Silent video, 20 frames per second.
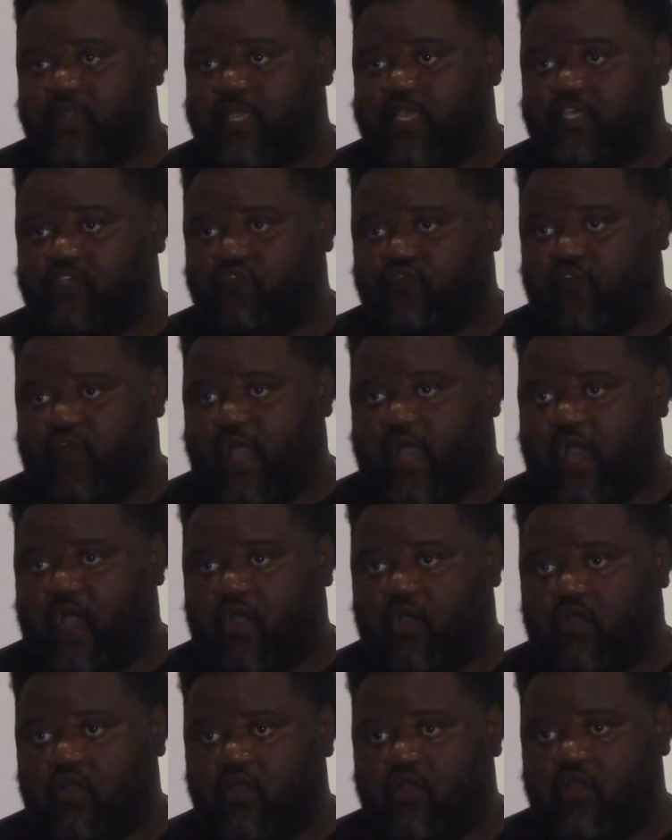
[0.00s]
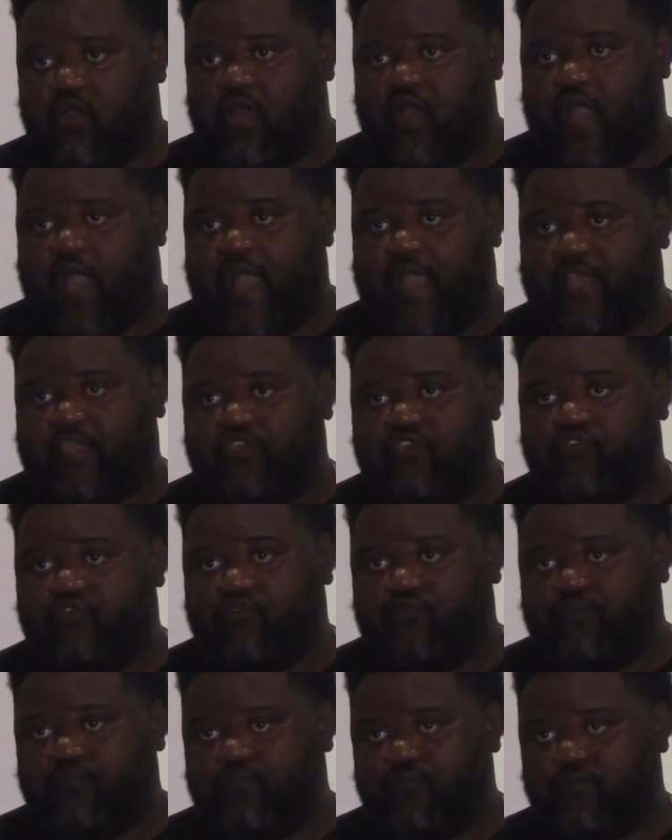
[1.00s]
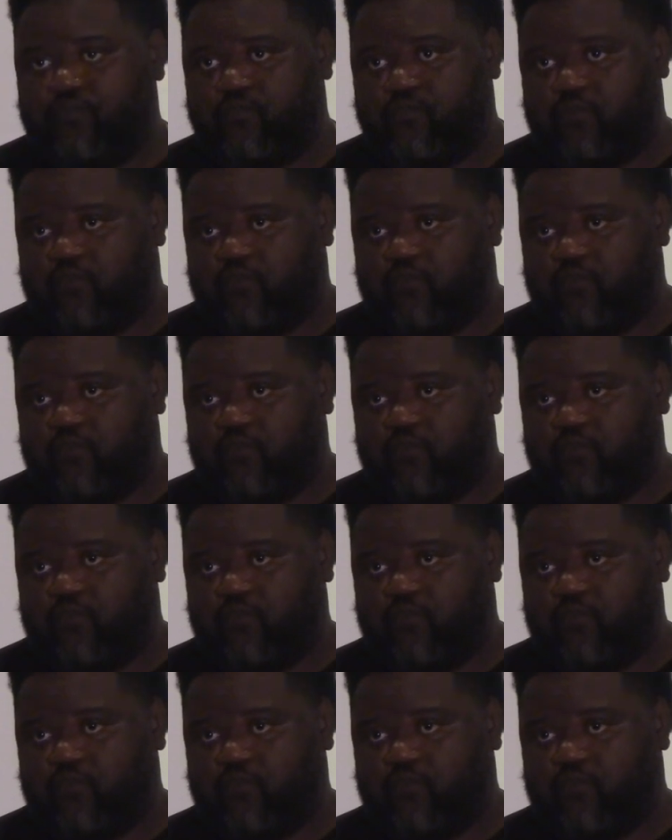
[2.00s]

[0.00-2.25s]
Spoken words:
place for our youth,